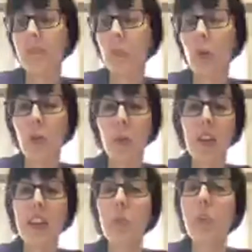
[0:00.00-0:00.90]
more than
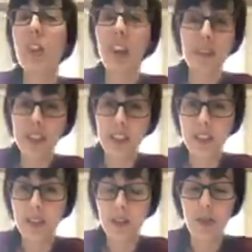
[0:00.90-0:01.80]
willing and would love to
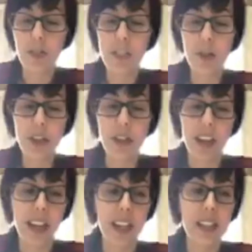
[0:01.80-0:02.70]
do this with you
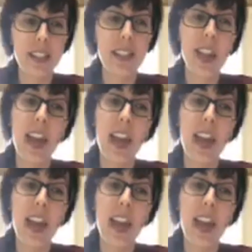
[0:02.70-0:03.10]
ladies.